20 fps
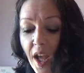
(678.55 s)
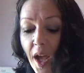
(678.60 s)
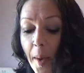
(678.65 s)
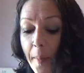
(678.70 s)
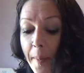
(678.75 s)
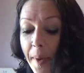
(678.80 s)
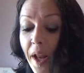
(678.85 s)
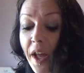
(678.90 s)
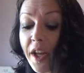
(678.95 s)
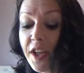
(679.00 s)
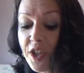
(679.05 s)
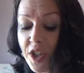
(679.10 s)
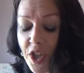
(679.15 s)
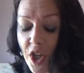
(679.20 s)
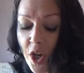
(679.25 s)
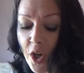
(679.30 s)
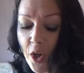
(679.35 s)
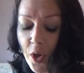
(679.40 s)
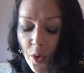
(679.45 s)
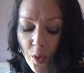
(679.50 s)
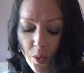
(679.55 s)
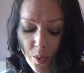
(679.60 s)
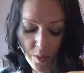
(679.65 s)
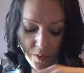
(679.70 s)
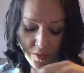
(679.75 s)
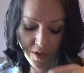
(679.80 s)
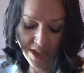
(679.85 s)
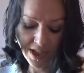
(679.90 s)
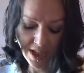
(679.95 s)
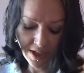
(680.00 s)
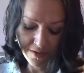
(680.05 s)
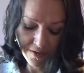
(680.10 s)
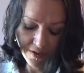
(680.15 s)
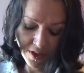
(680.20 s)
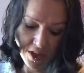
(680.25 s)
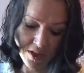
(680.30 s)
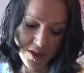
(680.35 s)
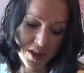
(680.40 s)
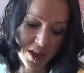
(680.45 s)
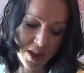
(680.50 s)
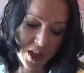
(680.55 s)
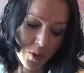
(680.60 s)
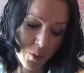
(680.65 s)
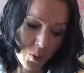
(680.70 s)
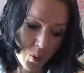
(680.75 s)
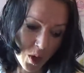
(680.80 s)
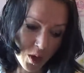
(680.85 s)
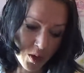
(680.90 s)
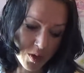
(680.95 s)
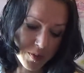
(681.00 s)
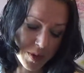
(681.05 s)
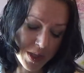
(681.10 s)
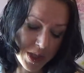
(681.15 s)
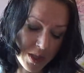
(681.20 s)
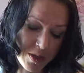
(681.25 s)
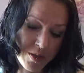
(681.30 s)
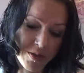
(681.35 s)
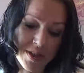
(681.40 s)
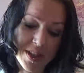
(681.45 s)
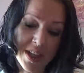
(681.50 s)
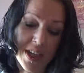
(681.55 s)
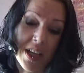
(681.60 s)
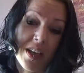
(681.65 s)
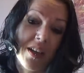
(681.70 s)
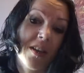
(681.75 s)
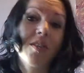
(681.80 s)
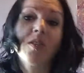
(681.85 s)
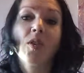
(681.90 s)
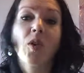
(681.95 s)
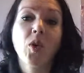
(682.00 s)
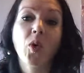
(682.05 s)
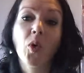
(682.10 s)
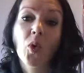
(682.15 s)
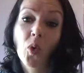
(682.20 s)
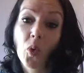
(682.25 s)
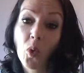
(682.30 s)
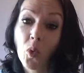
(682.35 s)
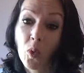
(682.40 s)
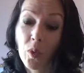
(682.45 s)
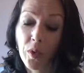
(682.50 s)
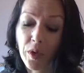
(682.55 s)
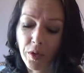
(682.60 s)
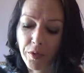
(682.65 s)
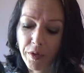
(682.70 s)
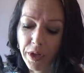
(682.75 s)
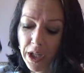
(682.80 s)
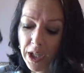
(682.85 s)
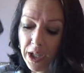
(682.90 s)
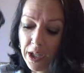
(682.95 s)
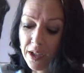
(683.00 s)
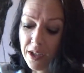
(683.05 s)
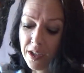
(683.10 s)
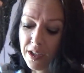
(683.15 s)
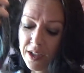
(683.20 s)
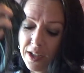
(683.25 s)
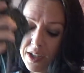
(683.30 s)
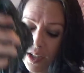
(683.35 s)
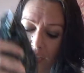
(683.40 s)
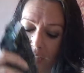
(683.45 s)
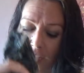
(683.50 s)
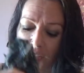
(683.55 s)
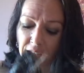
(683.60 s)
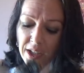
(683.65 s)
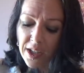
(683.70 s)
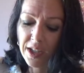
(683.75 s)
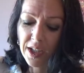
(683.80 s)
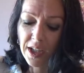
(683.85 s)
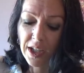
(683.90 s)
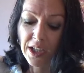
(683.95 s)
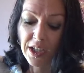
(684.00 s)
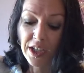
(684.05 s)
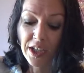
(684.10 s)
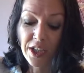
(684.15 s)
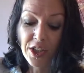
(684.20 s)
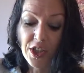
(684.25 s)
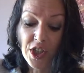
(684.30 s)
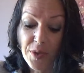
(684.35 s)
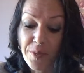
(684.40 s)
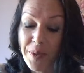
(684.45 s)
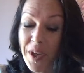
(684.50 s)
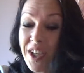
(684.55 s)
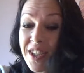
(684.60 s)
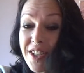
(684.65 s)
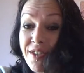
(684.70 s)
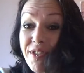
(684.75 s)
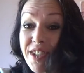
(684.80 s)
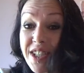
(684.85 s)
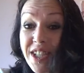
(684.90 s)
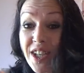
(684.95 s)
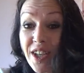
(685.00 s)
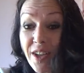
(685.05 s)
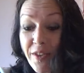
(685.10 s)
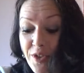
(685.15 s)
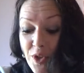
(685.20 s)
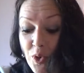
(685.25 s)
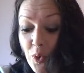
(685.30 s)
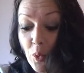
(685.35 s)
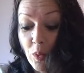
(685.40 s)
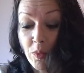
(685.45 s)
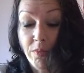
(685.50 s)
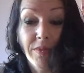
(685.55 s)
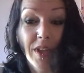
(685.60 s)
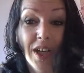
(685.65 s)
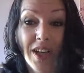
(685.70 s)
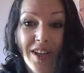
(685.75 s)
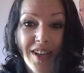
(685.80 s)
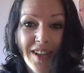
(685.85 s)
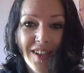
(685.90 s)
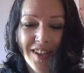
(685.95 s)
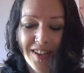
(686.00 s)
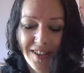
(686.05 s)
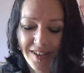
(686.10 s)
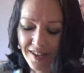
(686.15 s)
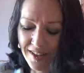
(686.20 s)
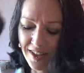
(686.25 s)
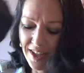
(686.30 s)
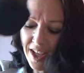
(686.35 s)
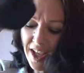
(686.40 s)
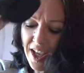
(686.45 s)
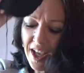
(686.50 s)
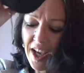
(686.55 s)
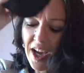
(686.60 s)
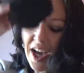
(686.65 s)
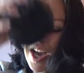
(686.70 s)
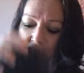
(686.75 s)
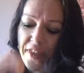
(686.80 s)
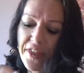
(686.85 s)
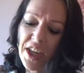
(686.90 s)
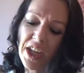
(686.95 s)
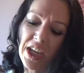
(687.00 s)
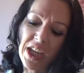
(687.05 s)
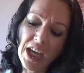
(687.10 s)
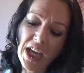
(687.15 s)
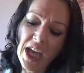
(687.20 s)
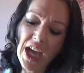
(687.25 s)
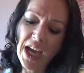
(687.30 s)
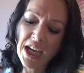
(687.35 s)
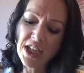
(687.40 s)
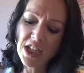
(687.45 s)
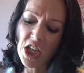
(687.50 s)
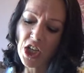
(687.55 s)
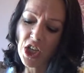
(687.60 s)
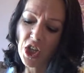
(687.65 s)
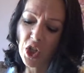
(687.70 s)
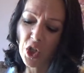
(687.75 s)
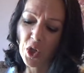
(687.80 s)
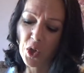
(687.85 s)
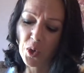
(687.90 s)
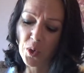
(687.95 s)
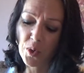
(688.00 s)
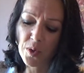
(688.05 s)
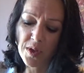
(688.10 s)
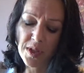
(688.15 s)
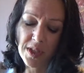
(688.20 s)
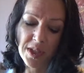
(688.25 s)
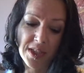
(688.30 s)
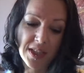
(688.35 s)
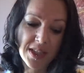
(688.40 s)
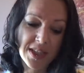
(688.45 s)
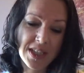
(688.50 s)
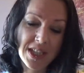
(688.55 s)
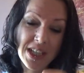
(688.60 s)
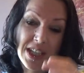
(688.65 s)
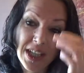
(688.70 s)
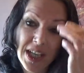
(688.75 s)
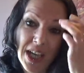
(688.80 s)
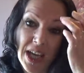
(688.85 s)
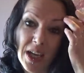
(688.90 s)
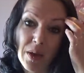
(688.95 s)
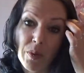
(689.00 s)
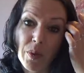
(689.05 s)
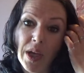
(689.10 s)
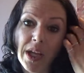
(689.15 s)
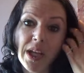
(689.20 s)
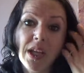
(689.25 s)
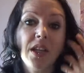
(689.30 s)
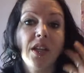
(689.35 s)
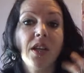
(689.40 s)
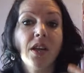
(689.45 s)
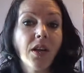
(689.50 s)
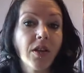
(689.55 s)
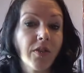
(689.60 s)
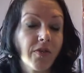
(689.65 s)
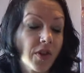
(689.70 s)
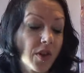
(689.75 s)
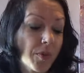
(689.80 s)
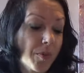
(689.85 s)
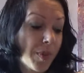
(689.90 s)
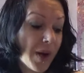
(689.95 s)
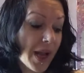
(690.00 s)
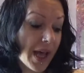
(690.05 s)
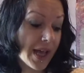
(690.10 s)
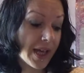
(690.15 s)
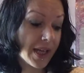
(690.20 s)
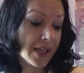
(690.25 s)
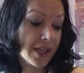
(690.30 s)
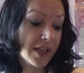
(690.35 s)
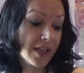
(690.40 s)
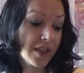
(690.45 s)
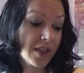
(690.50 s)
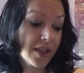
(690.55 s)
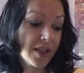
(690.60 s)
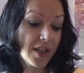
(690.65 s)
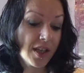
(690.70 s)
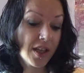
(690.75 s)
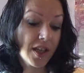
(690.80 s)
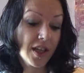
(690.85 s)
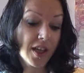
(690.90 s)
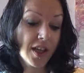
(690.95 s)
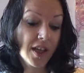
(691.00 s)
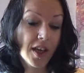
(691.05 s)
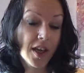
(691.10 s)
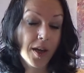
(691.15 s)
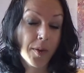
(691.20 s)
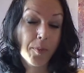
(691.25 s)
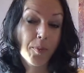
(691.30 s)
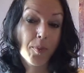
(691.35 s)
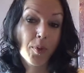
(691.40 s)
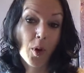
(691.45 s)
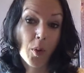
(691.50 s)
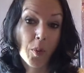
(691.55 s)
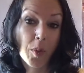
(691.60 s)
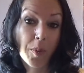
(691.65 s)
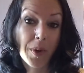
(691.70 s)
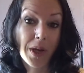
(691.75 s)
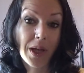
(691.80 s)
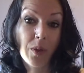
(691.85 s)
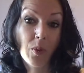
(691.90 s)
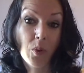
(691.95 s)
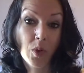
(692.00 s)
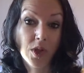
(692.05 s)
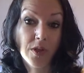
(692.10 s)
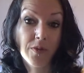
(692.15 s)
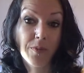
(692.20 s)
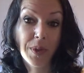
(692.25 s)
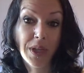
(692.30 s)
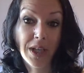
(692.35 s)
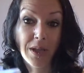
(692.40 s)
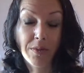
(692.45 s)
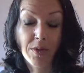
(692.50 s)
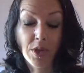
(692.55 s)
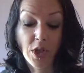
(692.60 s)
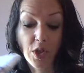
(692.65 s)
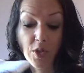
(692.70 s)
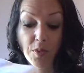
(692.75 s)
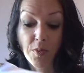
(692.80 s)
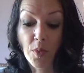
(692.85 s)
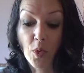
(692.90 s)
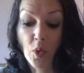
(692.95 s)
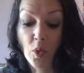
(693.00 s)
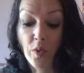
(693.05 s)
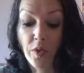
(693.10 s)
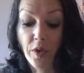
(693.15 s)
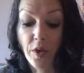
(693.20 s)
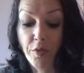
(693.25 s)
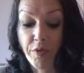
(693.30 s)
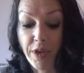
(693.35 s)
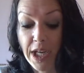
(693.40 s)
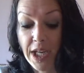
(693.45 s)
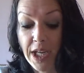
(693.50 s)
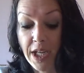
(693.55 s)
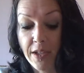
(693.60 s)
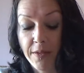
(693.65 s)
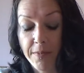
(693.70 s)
But I know for definite that I won't be using all the green, just because there isn't enough shawl. I think had I used DK weight yarn for the black, probably would have been able to use more of the green.